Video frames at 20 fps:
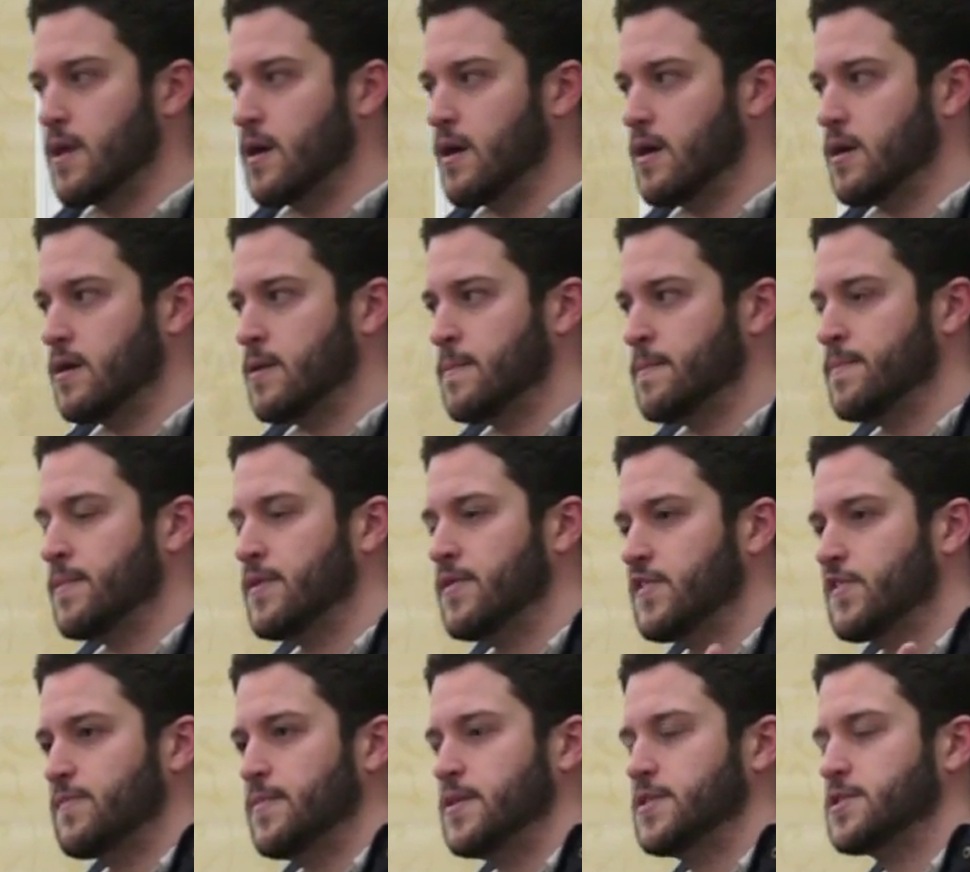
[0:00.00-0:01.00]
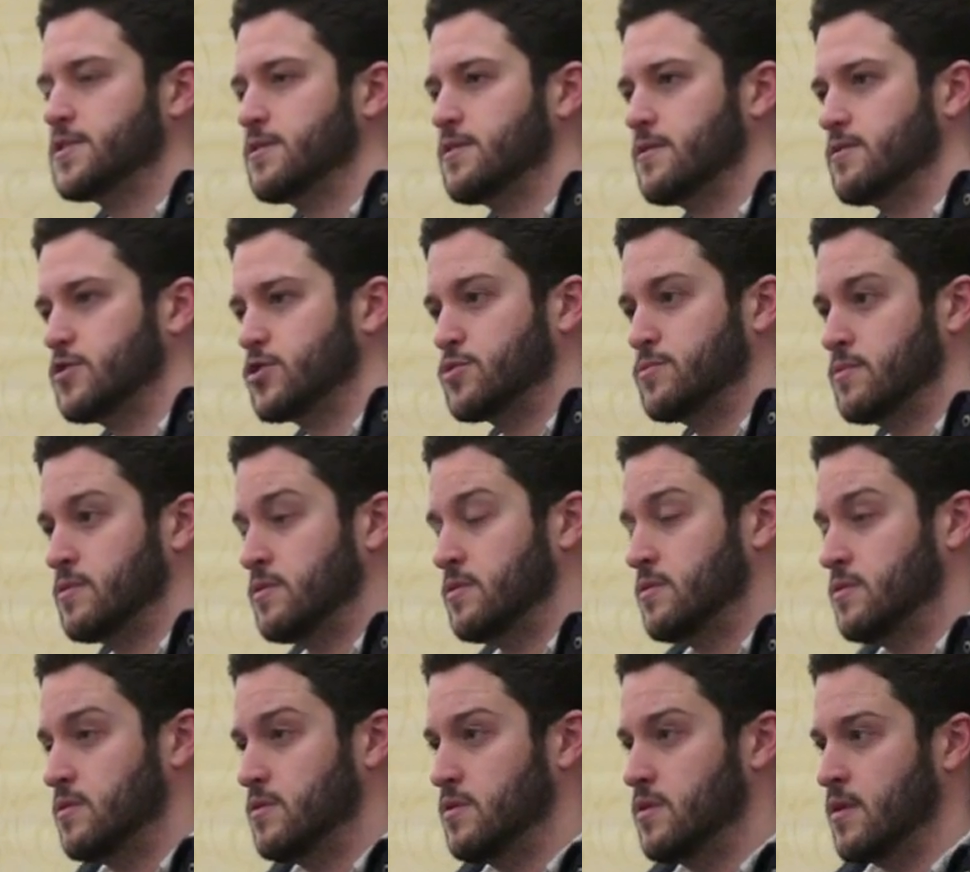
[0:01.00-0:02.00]
um, and this speaks to the,
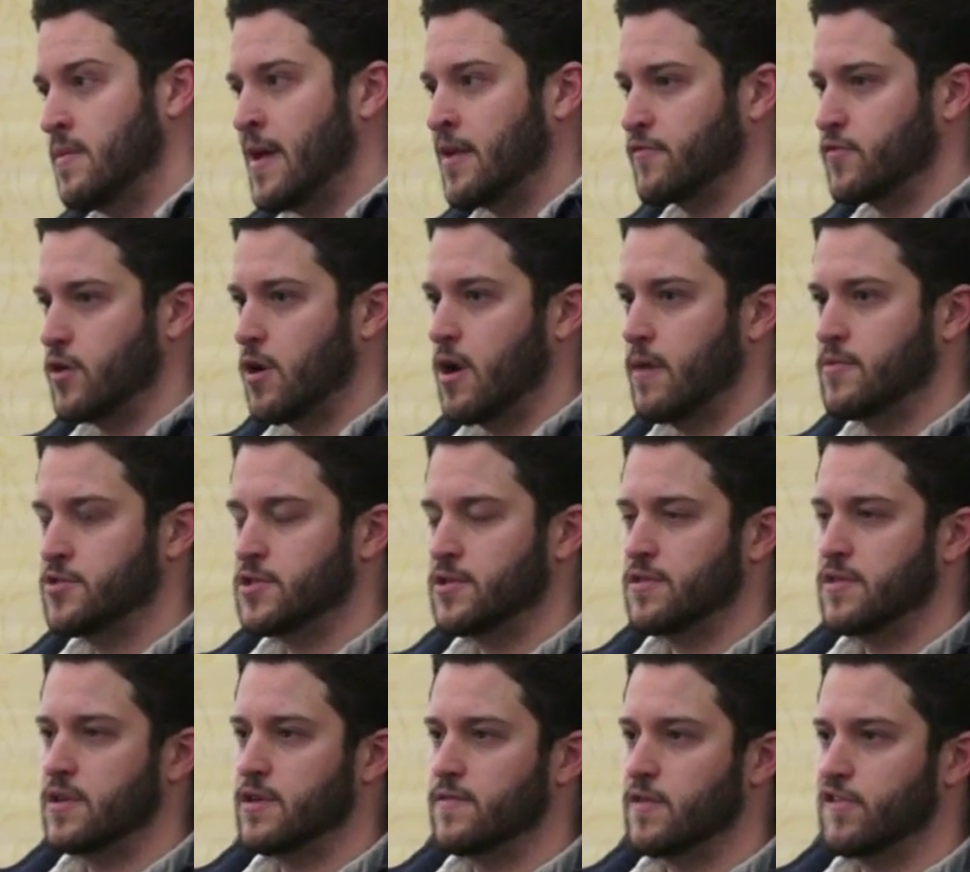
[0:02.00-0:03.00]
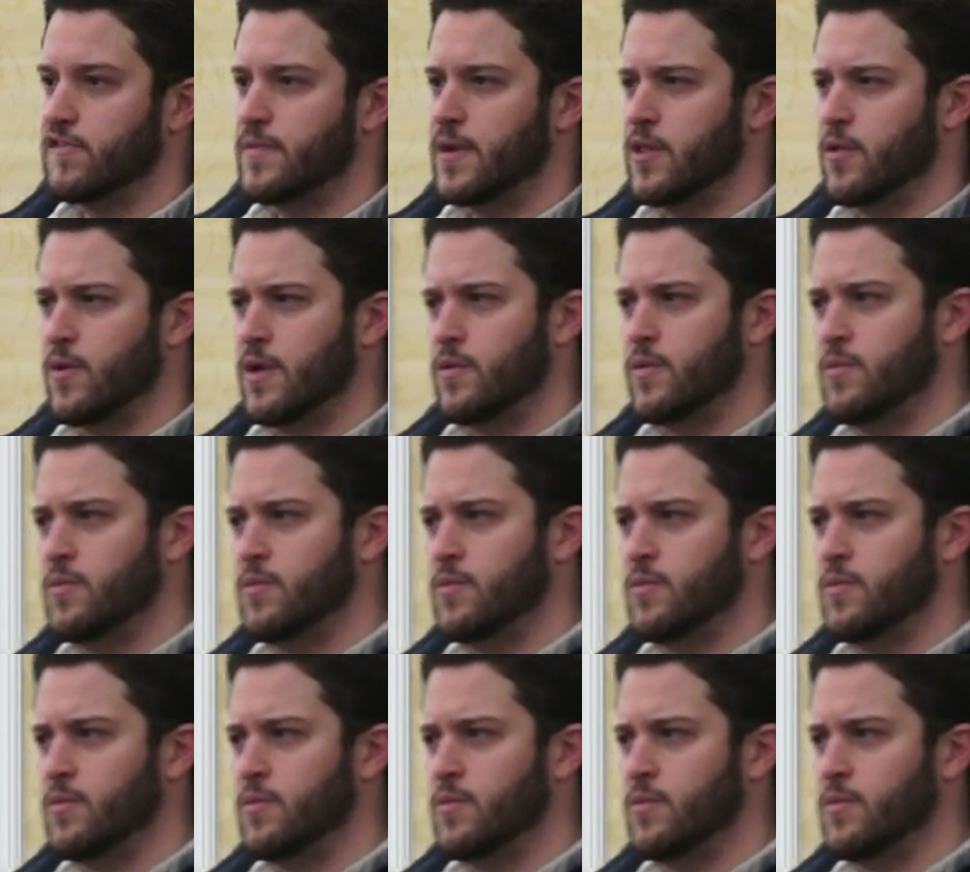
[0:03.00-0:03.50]
the amount of garbage on Thingiverse, by the way.